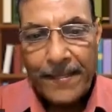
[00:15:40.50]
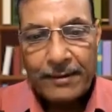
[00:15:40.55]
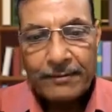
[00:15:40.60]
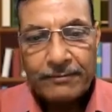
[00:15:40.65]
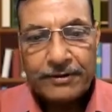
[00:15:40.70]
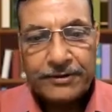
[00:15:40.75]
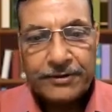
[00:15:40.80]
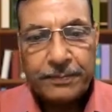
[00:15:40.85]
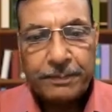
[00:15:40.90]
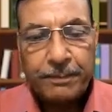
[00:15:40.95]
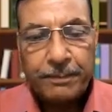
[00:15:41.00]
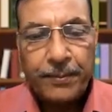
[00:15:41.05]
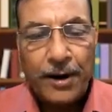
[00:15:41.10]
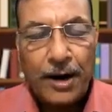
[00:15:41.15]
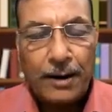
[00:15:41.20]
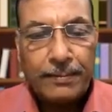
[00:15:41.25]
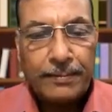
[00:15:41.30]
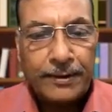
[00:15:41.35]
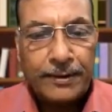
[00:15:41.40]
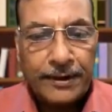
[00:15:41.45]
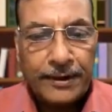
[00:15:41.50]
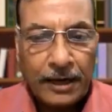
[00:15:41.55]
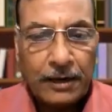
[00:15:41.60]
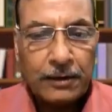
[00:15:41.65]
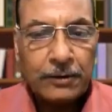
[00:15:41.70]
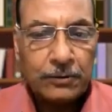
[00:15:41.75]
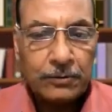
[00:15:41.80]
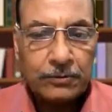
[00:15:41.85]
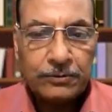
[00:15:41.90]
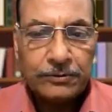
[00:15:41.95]
with palm
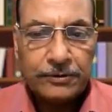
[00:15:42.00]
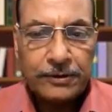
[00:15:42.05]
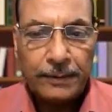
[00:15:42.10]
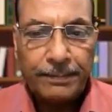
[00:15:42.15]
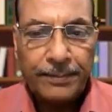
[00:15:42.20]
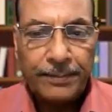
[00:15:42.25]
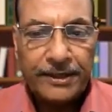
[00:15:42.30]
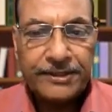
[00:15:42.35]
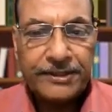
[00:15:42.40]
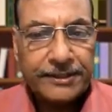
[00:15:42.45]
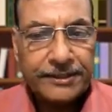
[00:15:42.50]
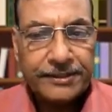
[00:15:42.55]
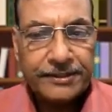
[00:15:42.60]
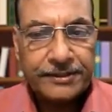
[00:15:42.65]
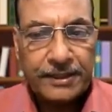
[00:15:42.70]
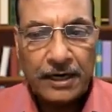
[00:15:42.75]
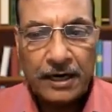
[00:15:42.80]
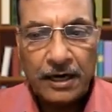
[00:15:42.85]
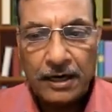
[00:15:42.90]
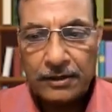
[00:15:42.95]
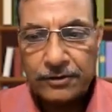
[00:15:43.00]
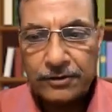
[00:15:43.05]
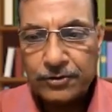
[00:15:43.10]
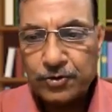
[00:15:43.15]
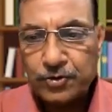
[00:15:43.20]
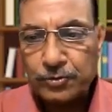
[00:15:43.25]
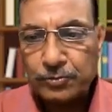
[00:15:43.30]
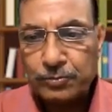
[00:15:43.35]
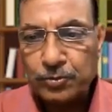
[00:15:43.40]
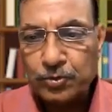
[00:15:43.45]
down, the patient is asked
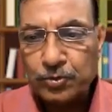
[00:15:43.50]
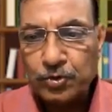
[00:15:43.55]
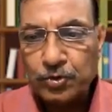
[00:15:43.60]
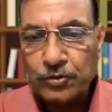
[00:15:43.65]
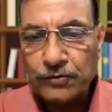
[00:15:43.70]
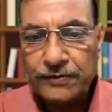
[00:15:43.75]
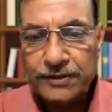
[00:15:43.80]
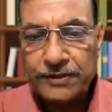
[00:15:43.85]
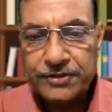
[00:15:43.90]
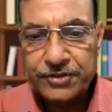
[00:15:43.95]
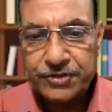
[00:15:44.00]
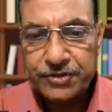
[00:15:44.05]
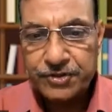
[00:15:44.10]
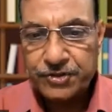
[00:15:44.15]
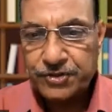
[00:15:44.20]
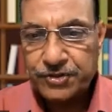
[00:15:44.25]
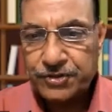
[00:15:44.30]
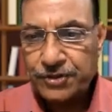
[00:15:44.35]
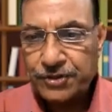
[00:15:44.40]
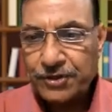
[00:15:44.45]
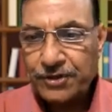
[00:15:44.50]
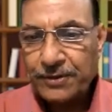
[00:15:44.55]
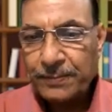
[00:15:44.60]
to move his